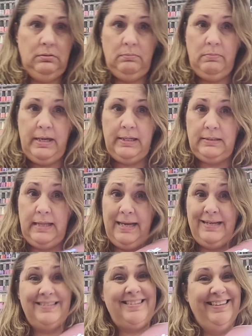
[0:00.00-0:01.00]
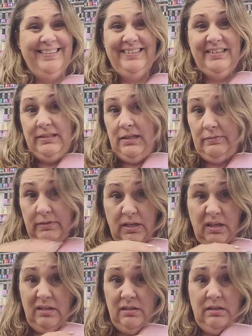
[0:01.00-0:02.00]
my clients love the
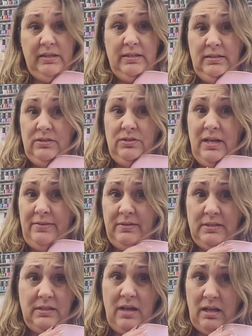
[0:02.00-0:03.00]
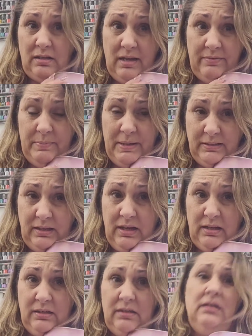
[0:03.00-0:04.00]
color because there's nothing to not love about the
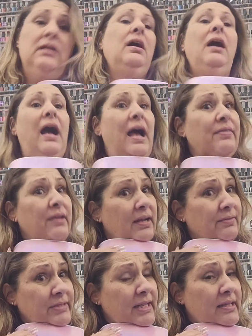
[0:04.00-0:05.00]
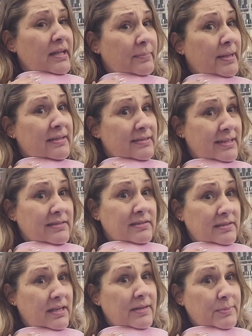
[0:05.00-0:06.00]
color. I think I've said that about a dozen
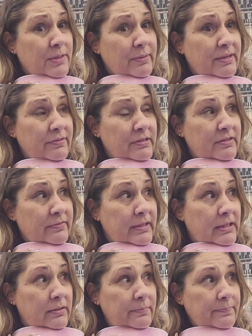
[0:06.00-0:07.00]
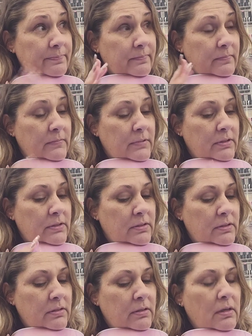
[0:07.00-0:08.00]
times already for this video.
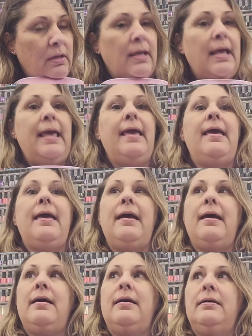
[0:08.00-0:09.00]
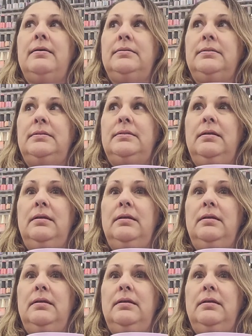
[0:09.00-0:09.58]
And